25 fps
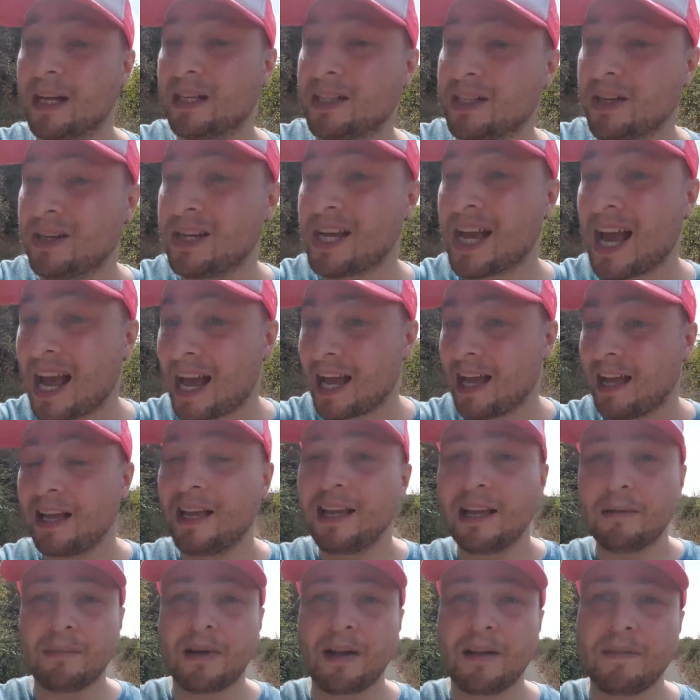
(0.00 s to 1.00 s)
So yeah,
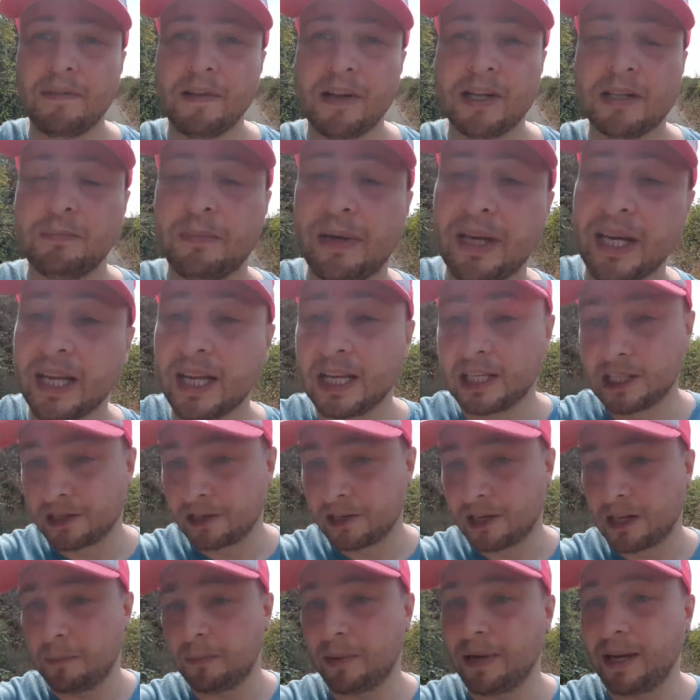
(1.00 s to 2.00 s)
my first pick is
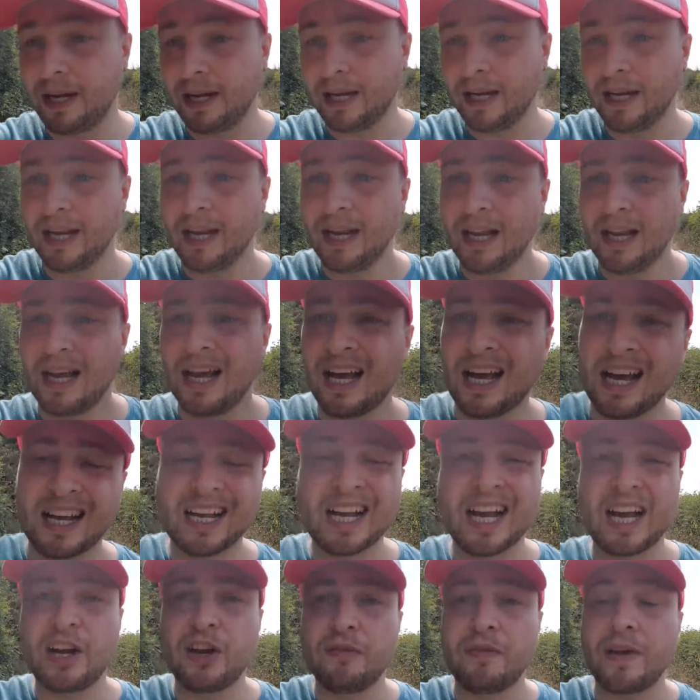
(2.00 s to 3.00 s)
going to be a
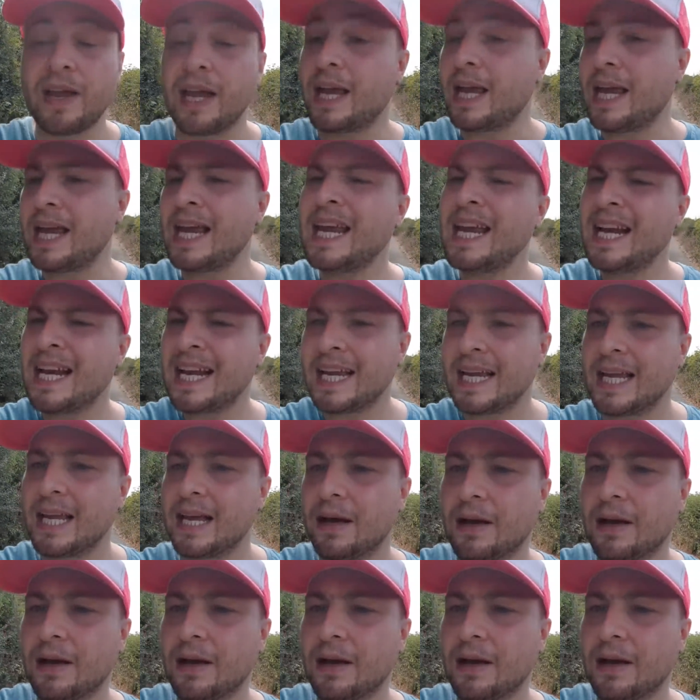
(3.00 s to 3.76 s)
kind of healing